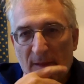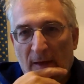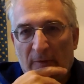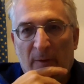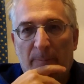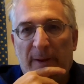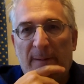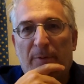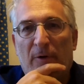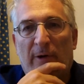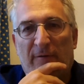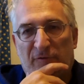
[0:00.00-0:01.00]
And that
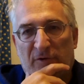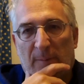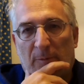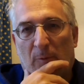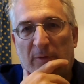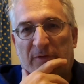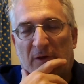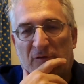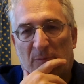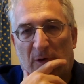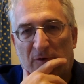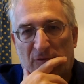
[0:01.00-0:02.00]
people who have trouble with those
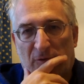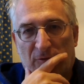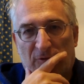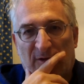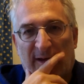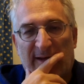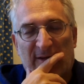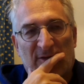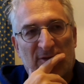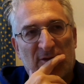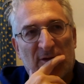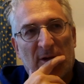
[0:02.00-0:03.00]
emotional
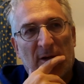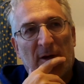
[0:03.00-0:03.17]
states